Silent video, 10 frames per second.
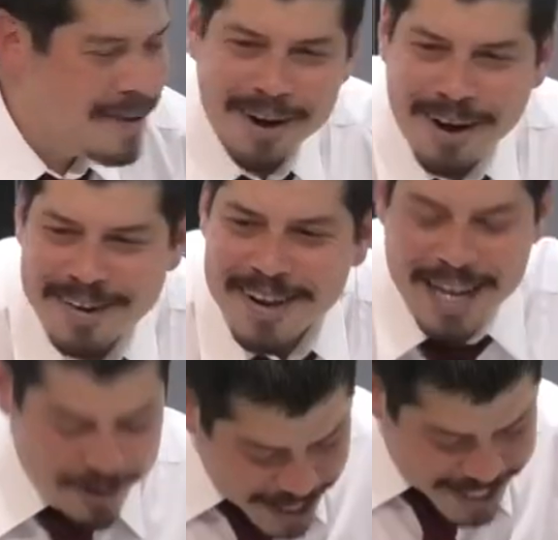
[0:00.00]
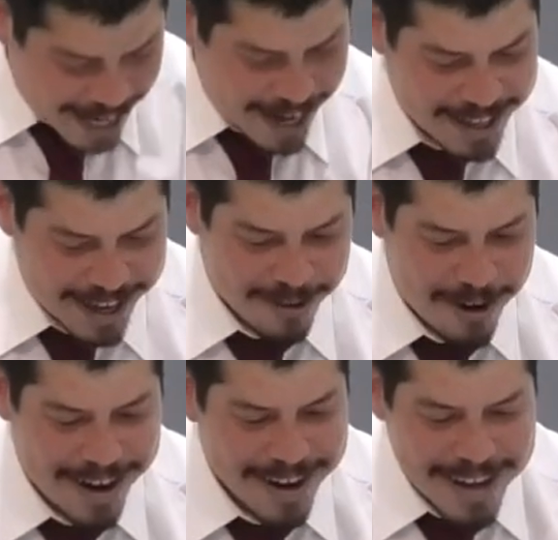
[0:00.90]
You know, that's what it's saying there,
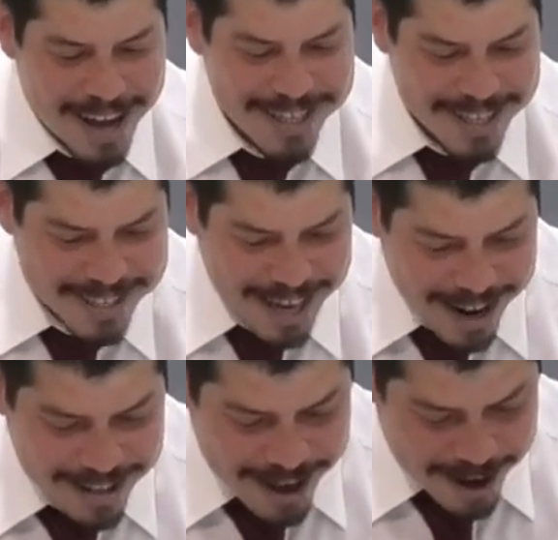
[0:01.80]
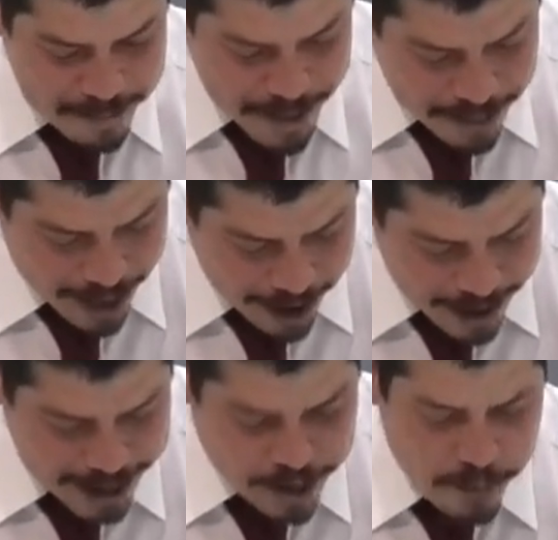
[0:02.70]
right? it's saying there
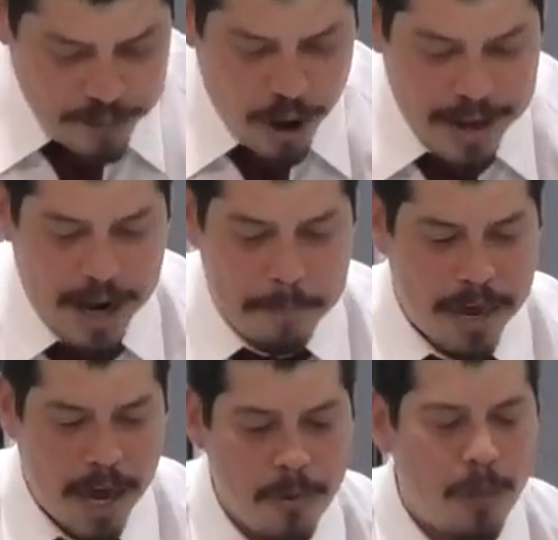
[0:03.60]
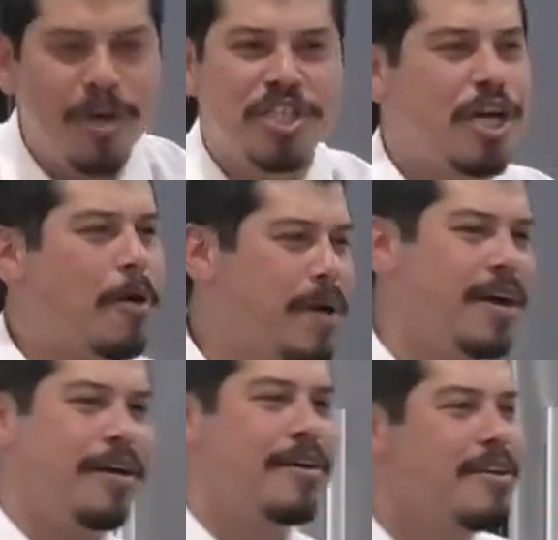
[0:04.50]
that it doth not yet appear what we shall
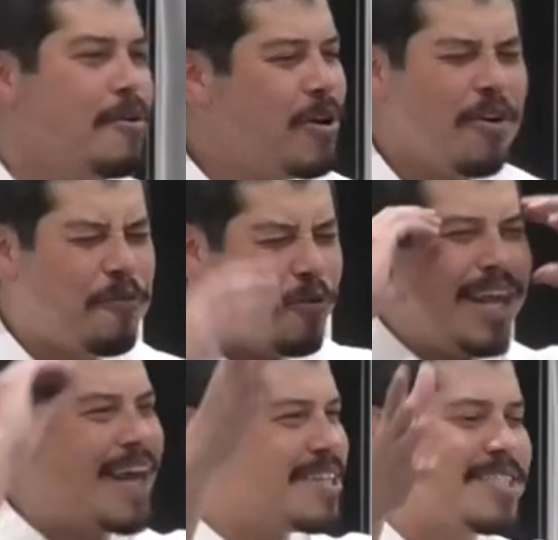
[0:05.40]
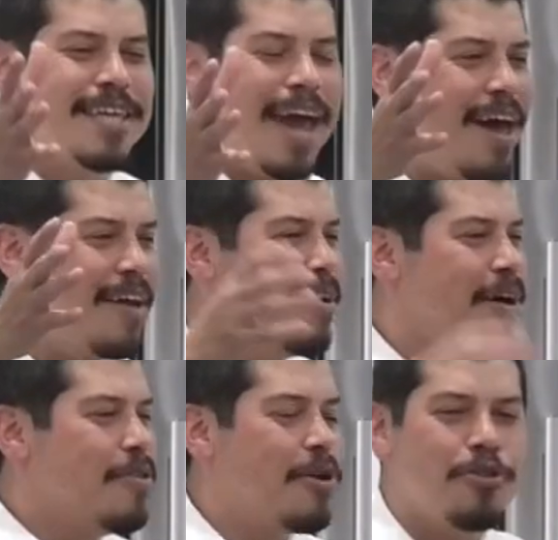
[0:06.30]
be. We don't fully understand
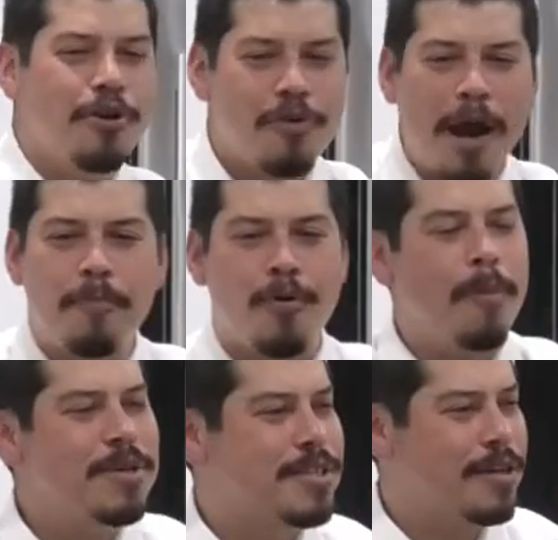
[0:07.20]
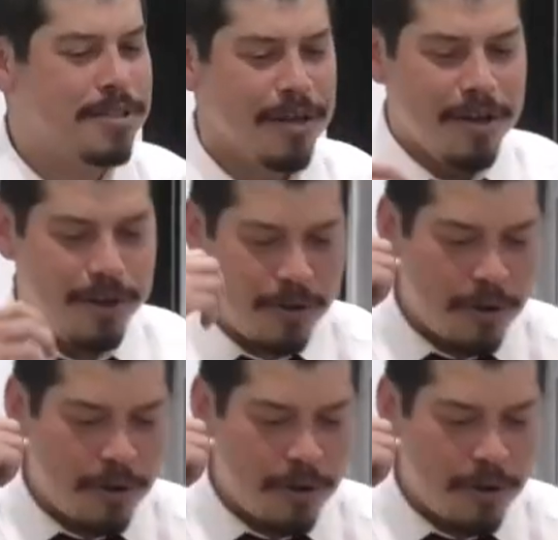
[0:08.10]
the, the great promises, you know,